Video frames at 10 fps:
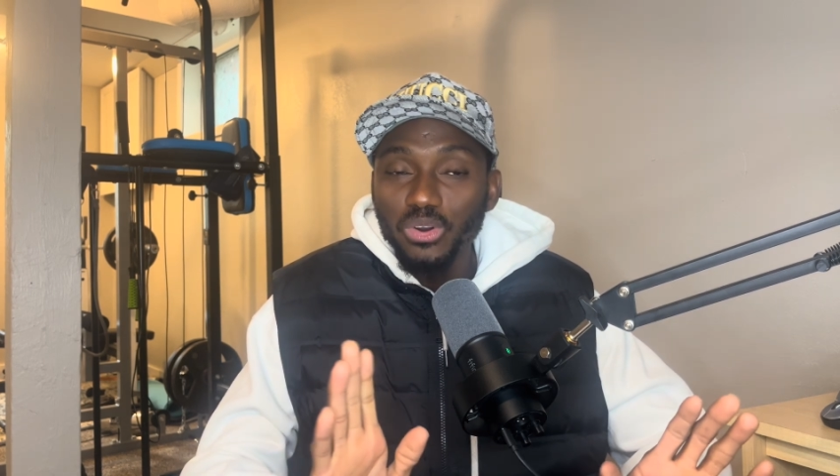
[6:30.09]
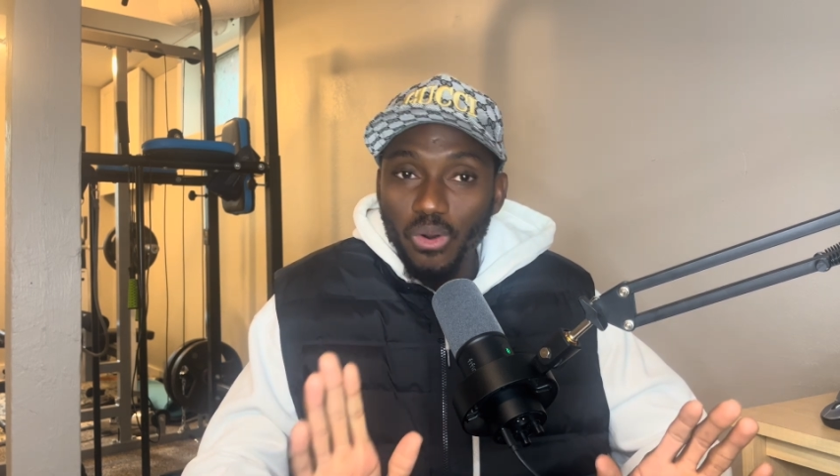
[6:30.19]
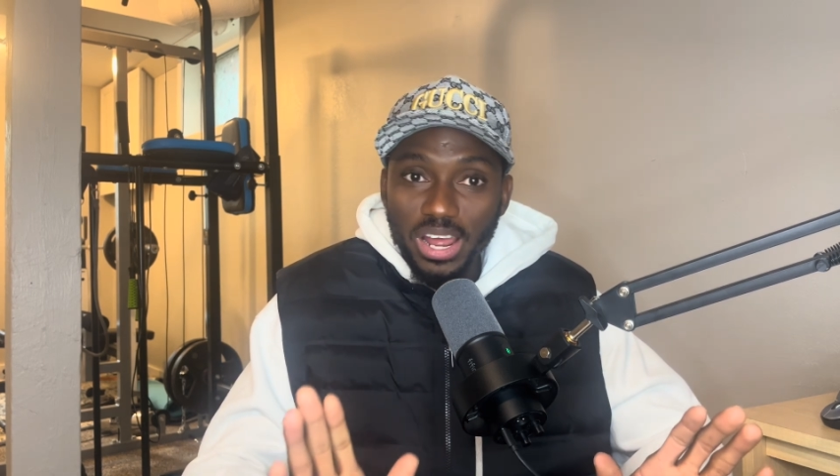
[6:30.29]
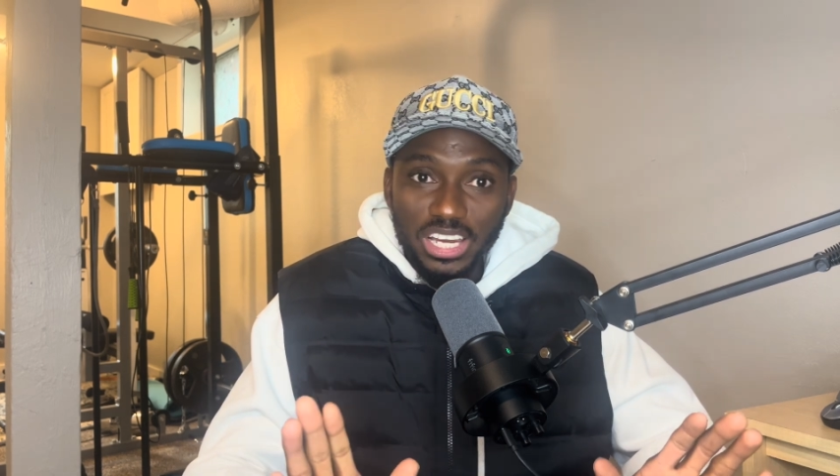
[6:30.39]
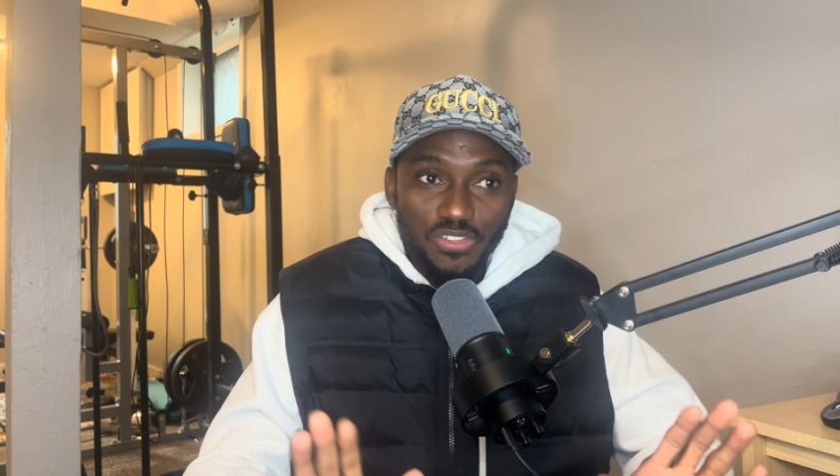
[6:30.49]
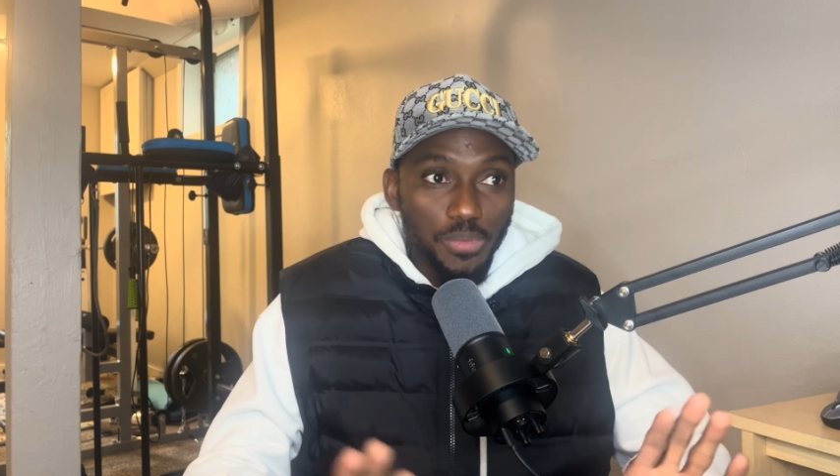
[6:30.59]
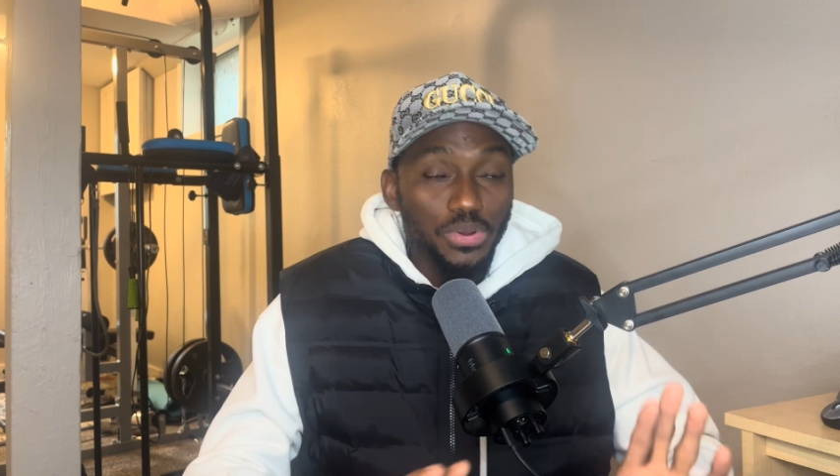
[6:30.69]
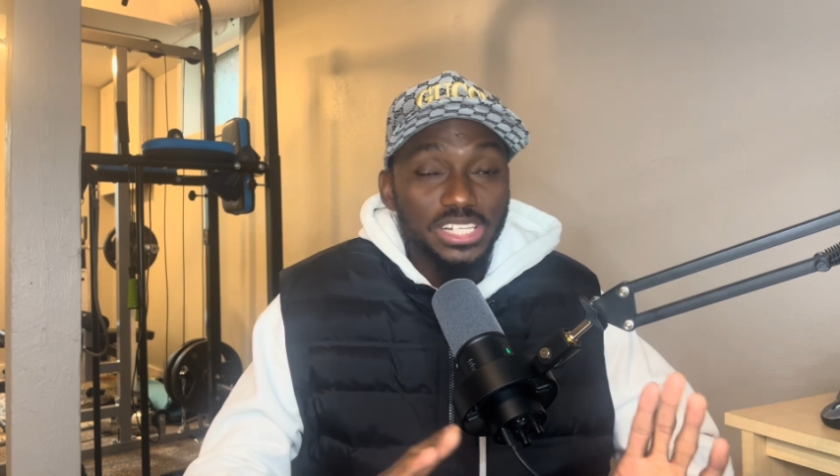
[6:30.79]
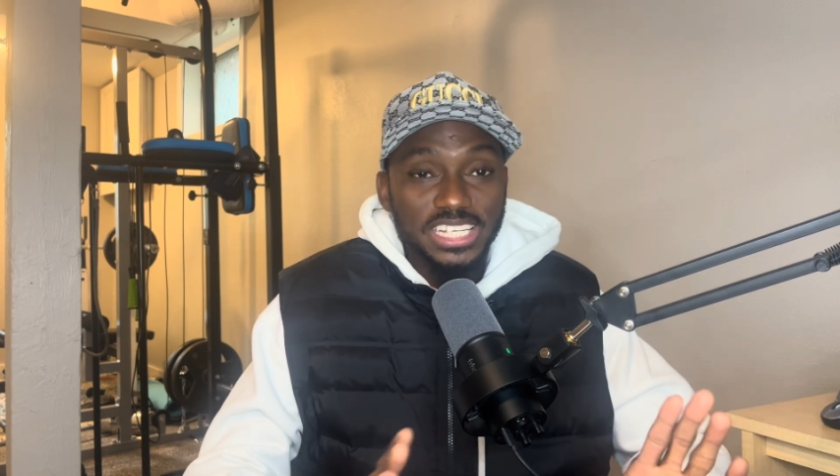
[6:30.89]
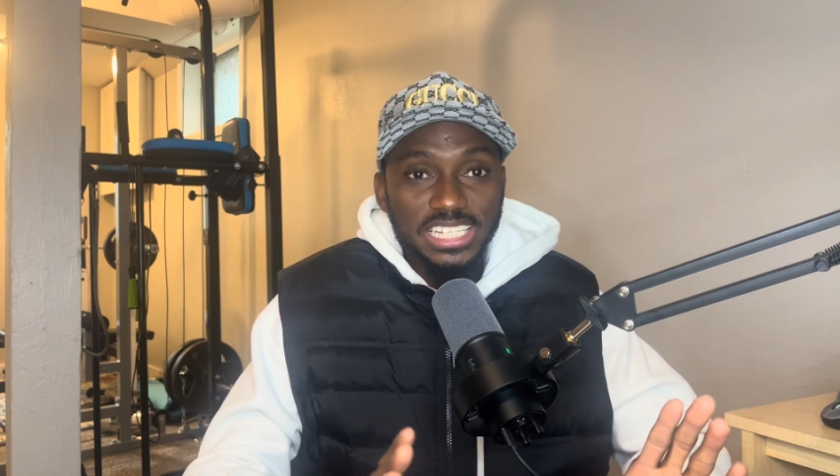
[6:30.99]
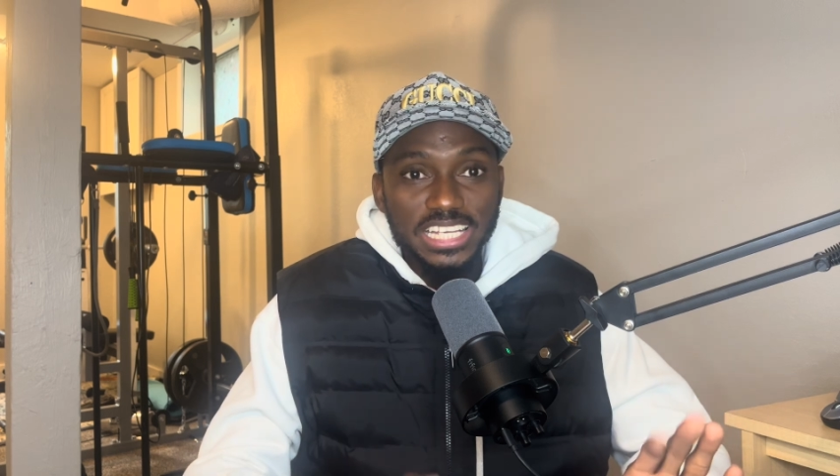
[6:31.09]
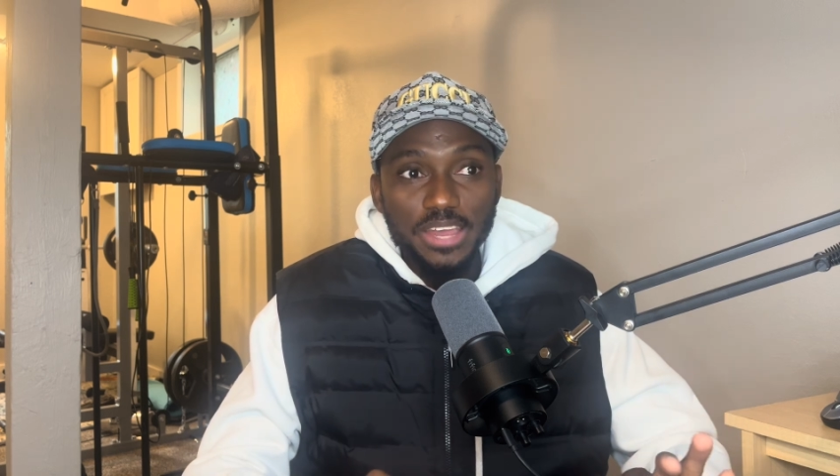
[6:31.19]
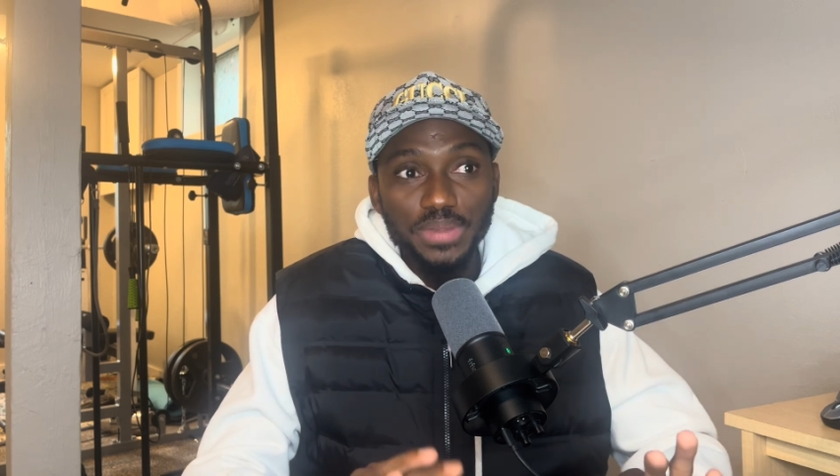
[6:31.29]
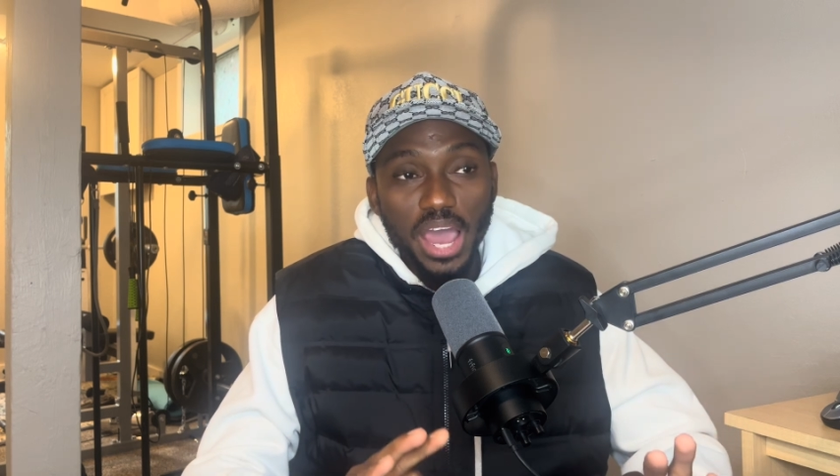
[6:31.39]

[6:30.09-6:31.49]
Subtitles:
Right? Liverpool in 6 games,